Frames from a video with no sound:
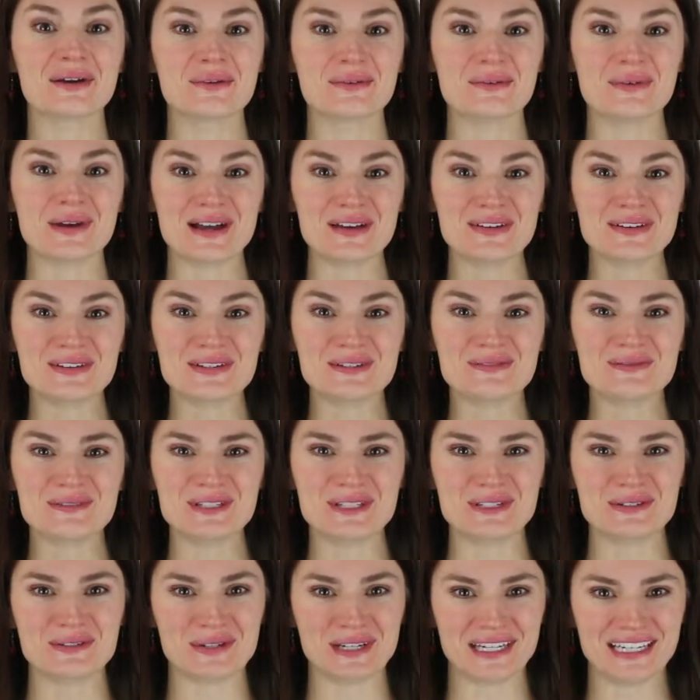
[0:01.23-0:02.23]
Welcome
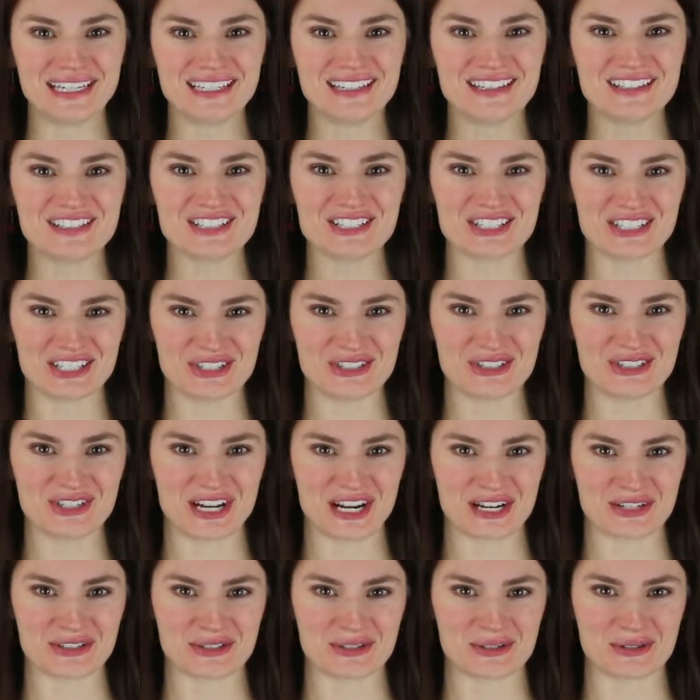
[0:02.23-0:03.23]
to English
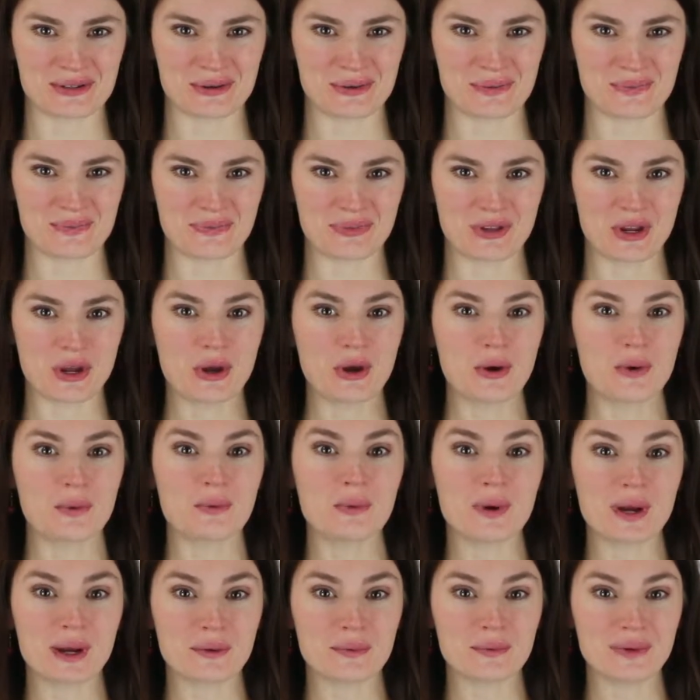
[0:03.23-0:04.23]
International,
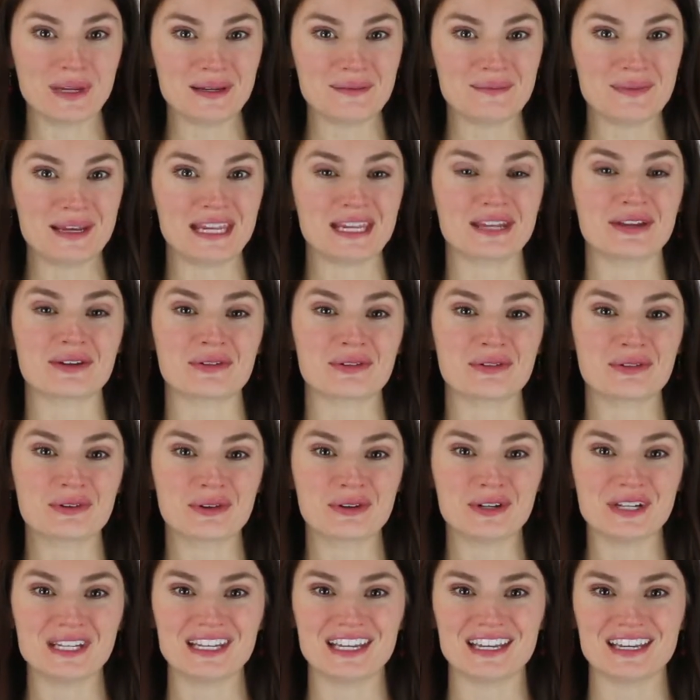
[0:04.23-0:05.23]
where we make
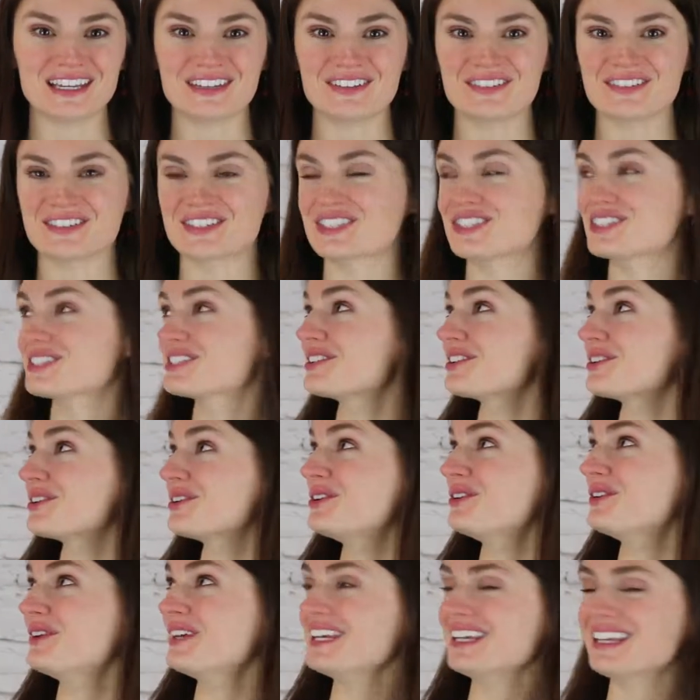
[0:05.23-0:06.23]
learning English
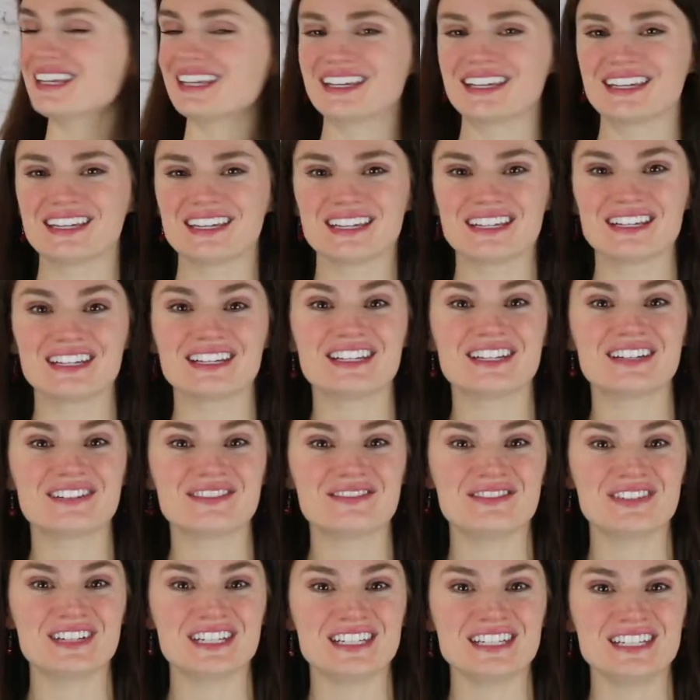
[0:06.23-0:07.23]
quick,
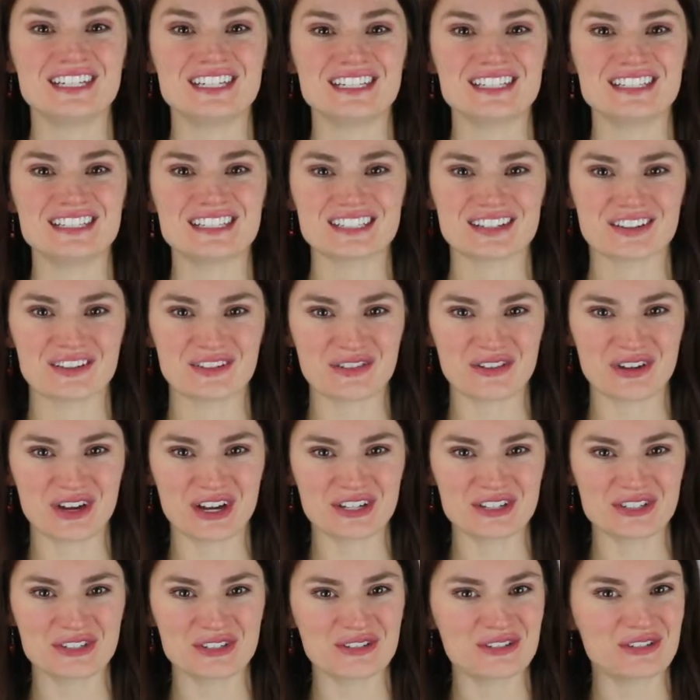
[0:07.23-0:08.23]
convenient,
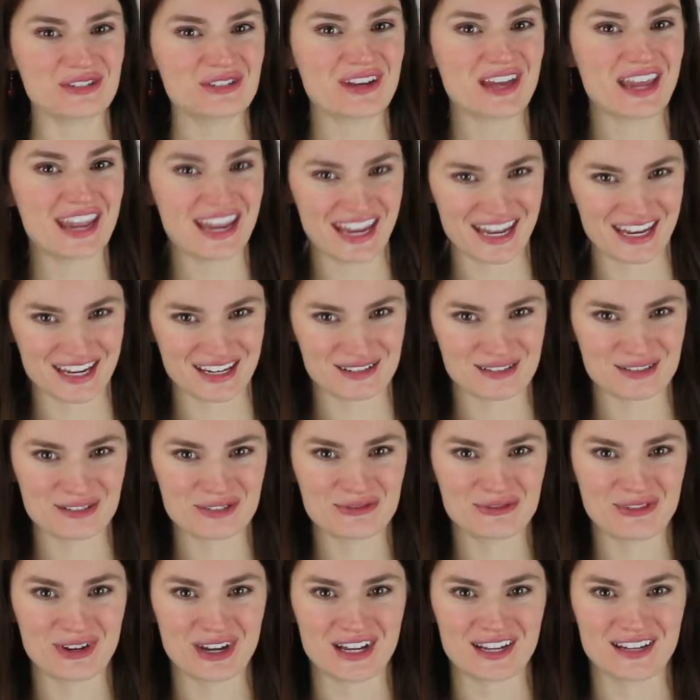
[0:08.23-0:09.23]
logical, and
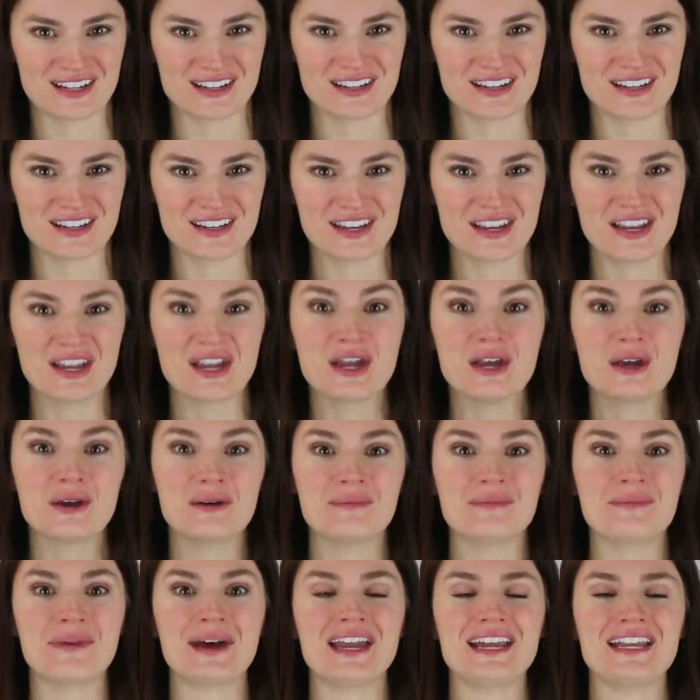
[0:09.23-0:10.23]
fun.
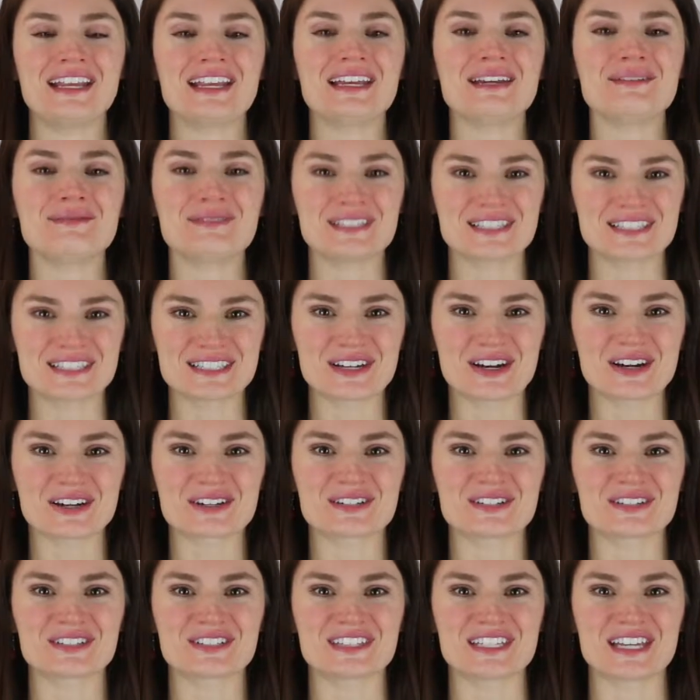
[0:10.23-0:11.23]
My name is
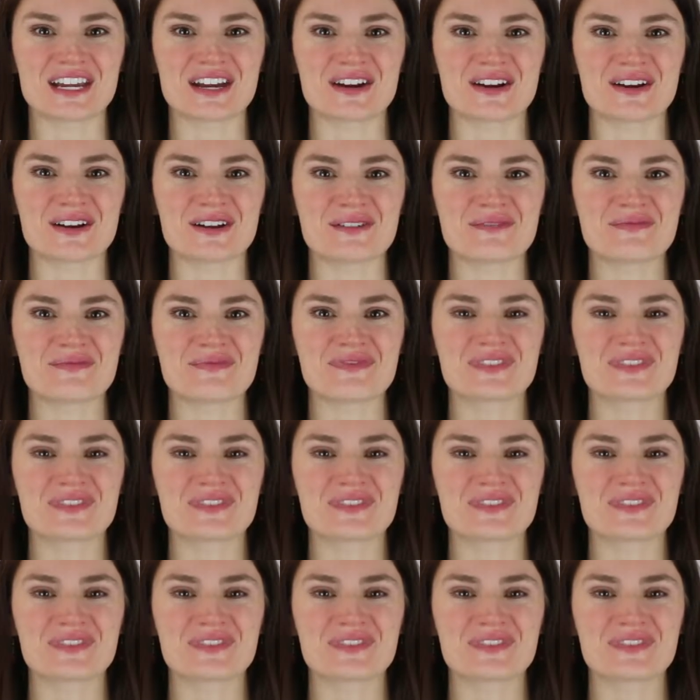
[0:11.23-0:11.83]
Dr. Sarah.